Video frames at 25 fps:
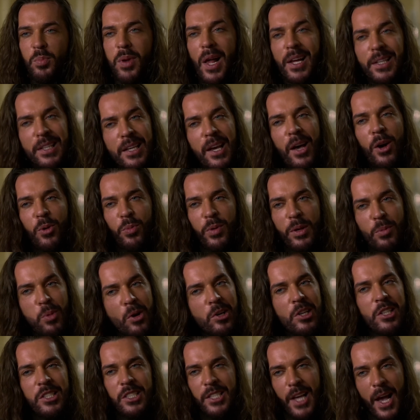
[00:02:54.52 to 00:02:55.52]
Bloody hell, we
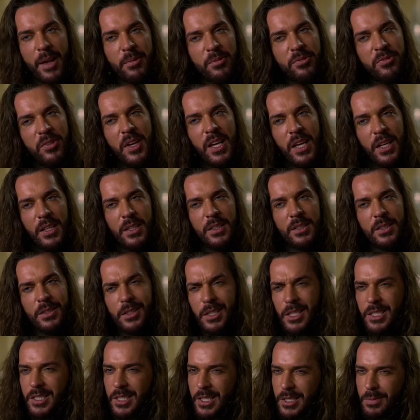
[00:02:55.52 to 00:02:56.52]
want the same thing.
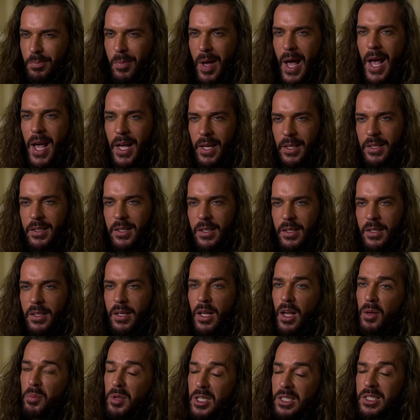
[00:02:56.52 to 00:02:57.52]
This is mad.
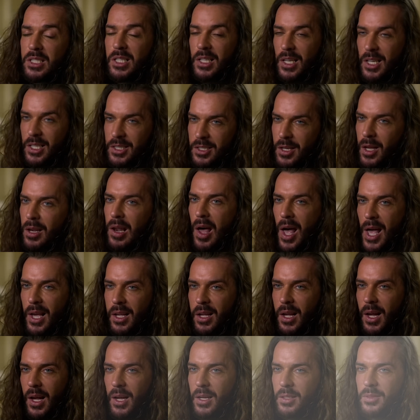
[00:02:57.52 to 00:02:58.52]
I'm into this. I
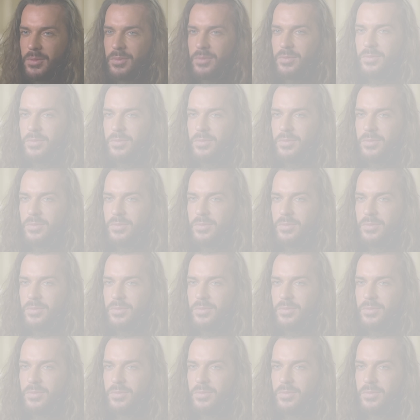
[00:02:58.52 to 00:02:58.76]
like her.